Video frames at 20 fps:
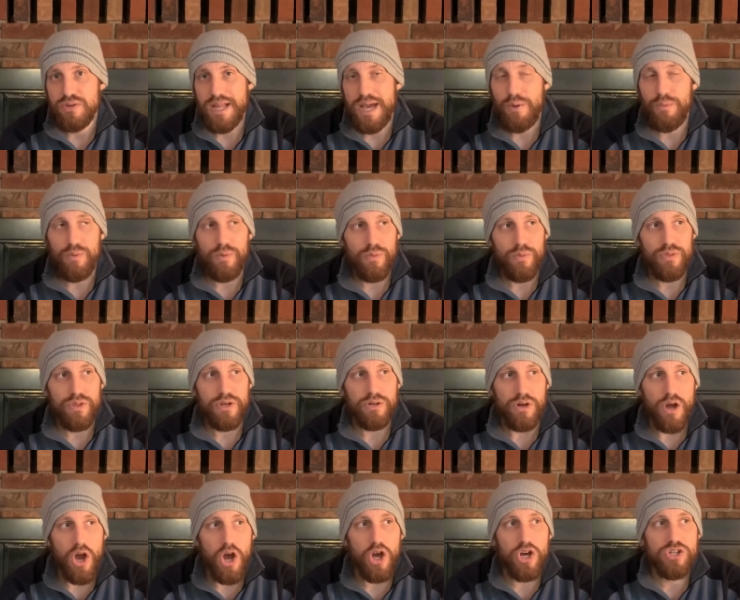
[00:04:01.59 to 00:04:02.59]
Now,
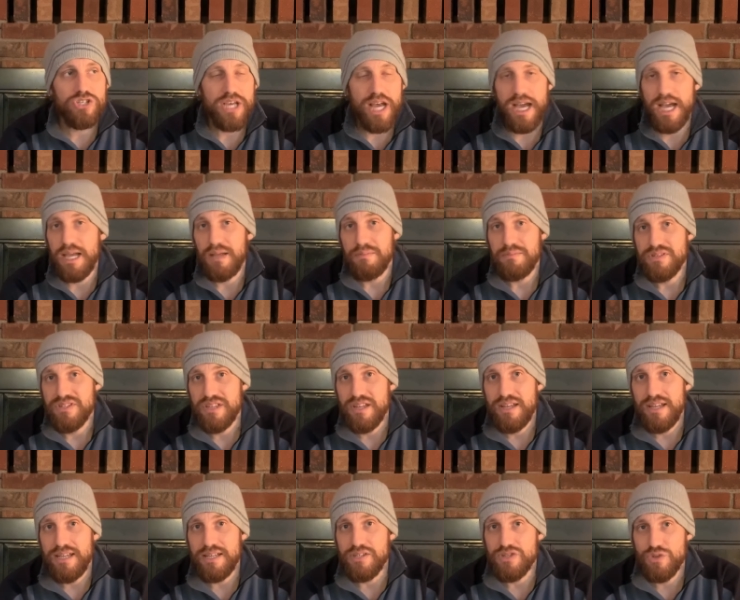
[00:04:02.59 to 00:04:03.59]
there are times
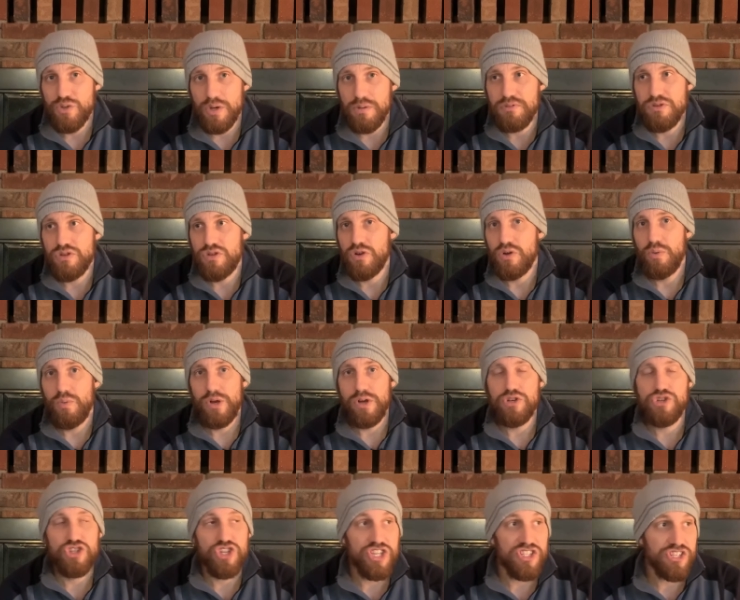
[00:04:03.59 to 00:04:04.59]
in Scripture where
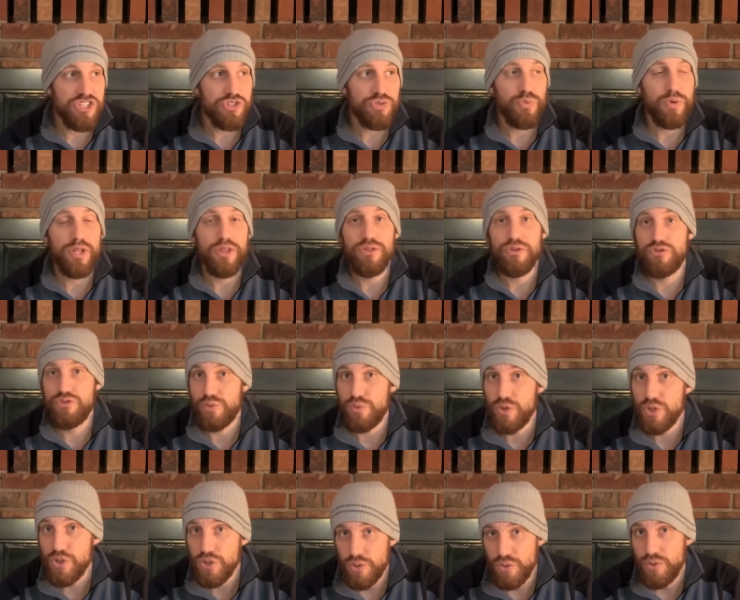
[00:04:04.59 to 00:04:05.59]
Jesus
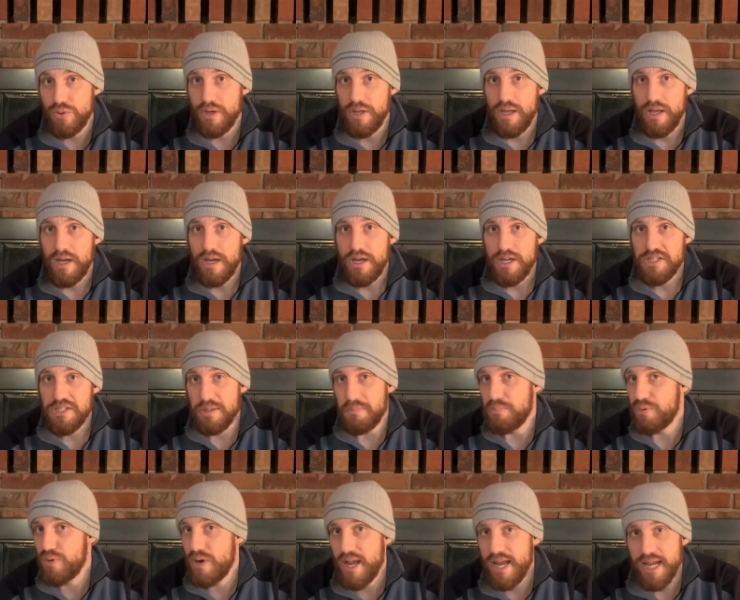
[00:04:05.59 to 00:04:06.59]
withdrew to
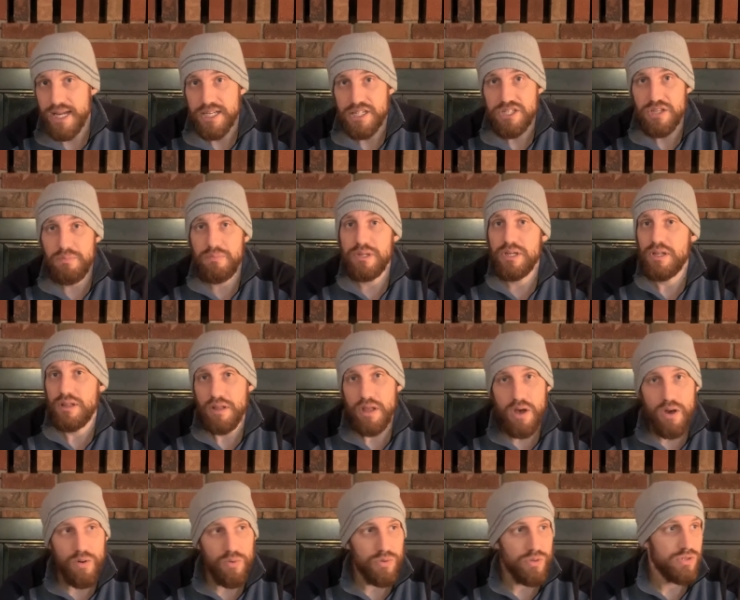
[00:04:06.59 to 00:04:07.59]
pray, to be
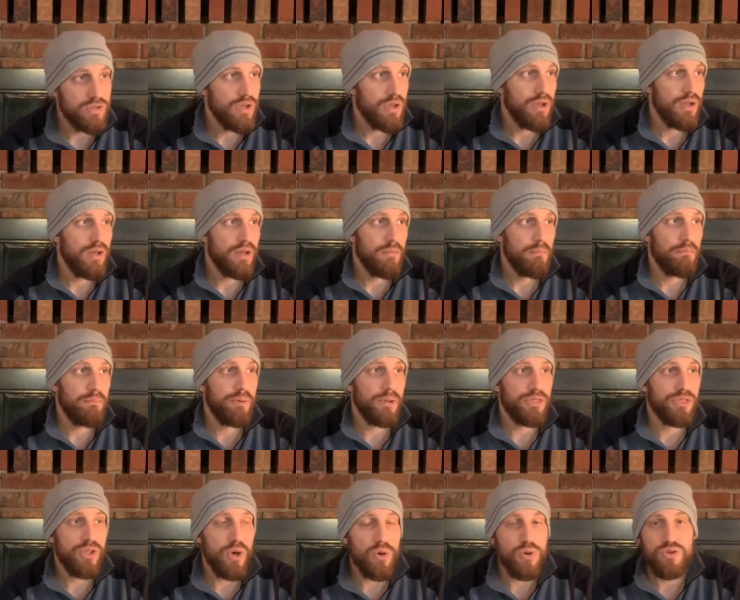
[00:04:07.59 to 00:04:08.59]
alone,
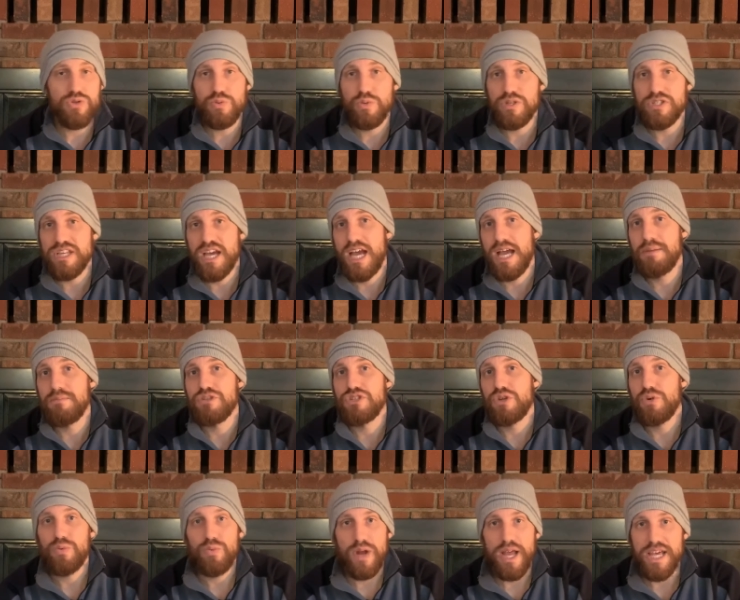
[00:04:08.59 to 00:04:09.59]
but those were times
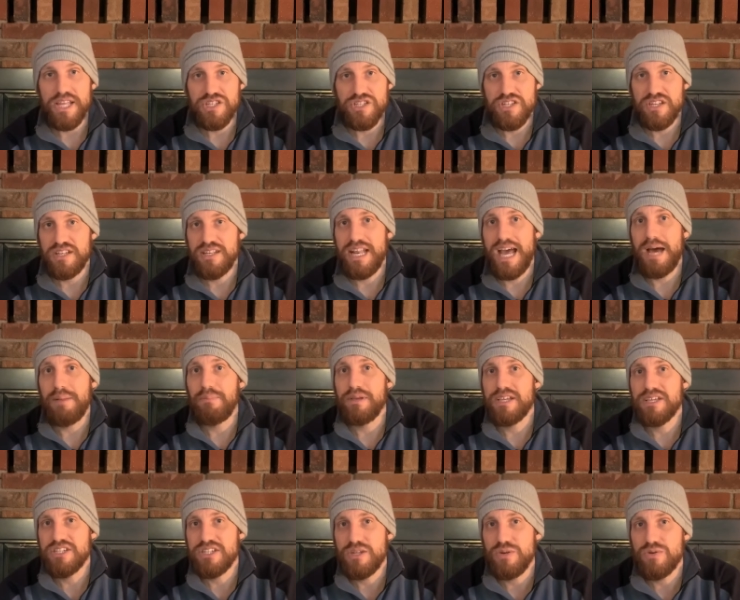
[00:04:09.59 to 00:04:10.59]
to rest, not
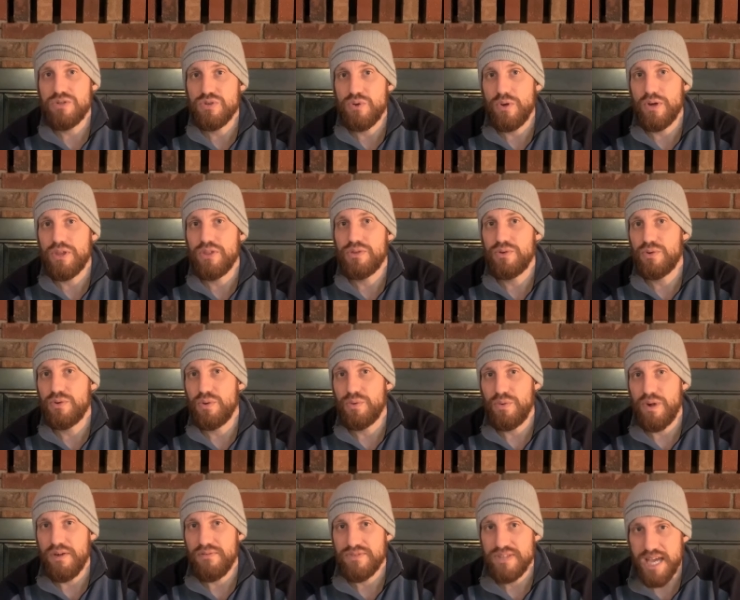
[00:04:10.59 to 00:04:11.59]
because he was going through a
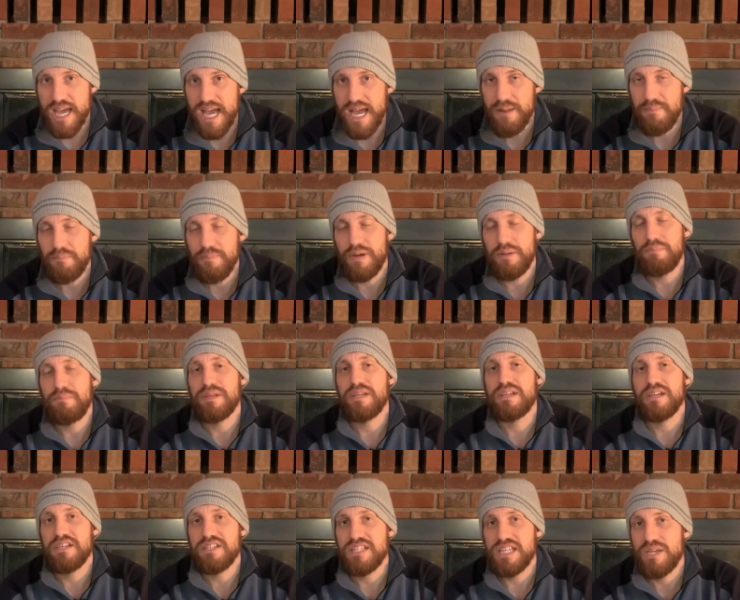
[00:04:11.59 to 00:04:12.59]
rough time, but
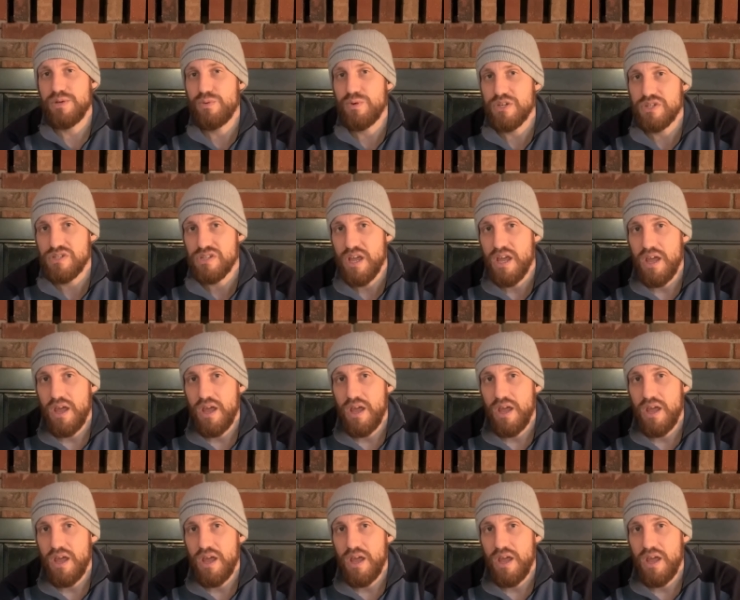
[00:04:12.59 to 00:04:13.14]
because he was